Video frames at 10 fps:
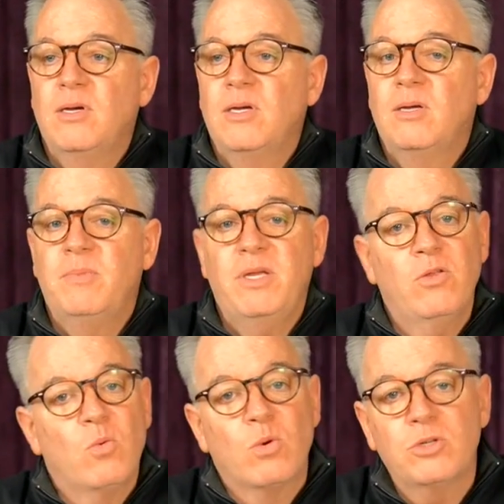You know,
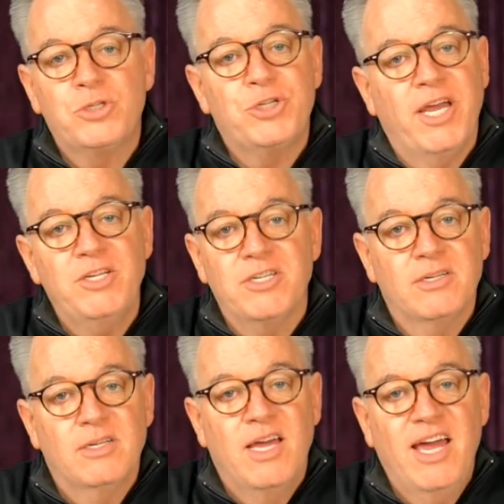the world's changing,
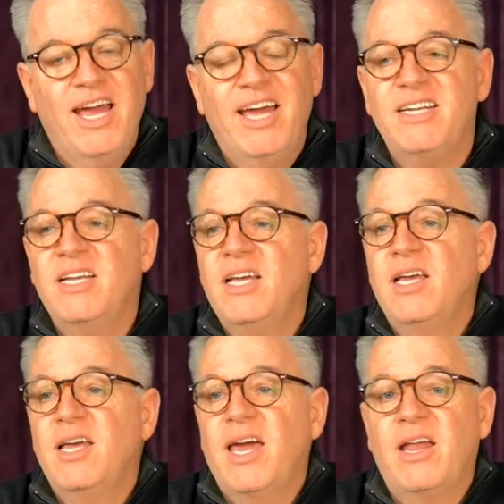and
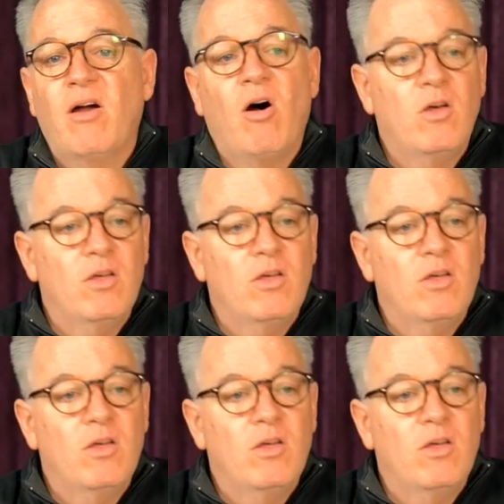all